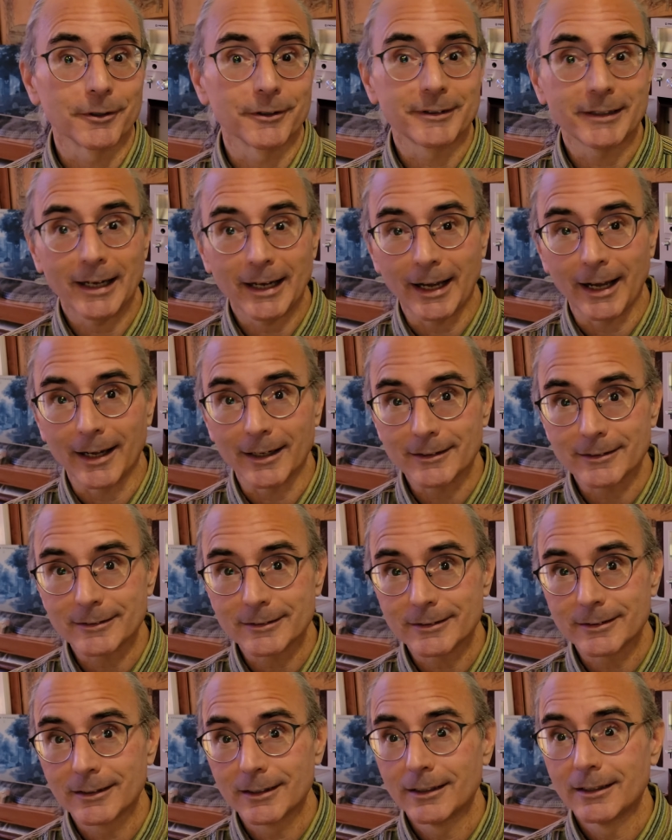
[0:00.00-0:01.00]

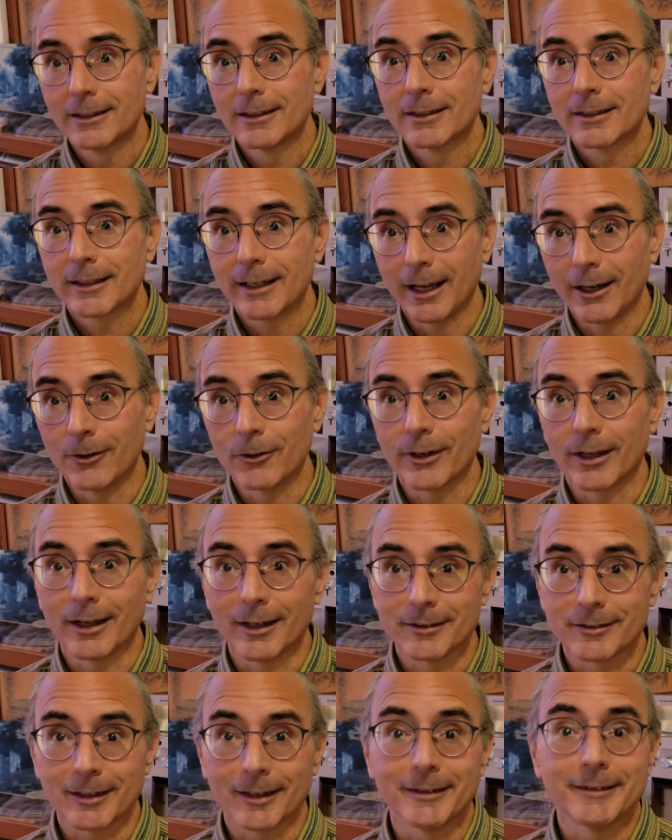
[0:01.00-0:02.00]
DACs, count
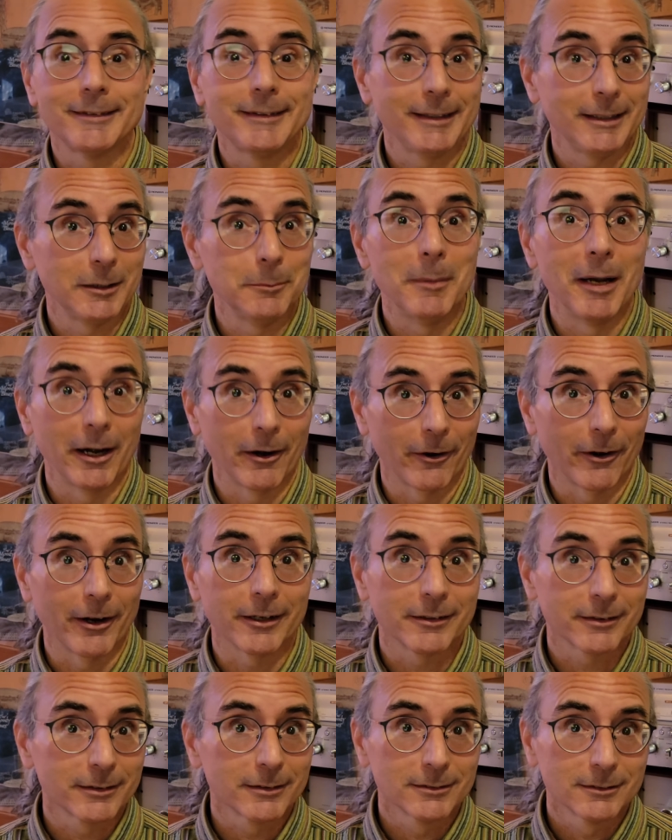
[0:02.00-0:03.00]
as a demerit.